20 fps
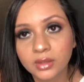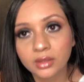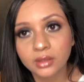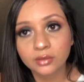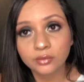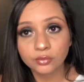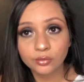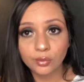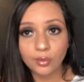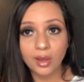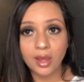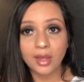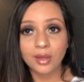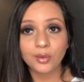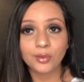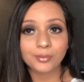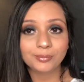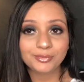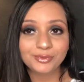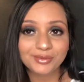So I
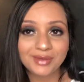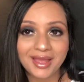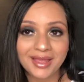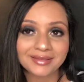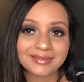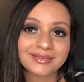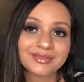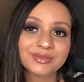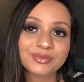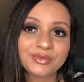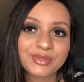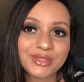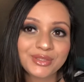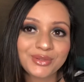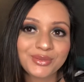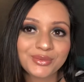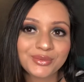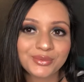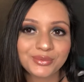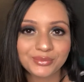hope you like this
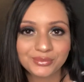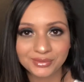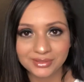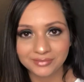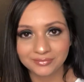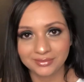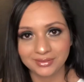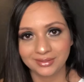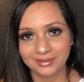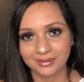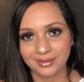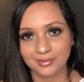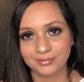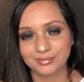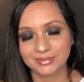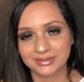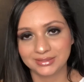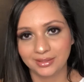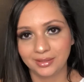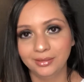video. Do give it a
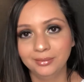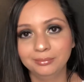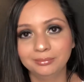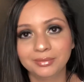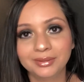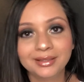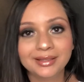thumbs up.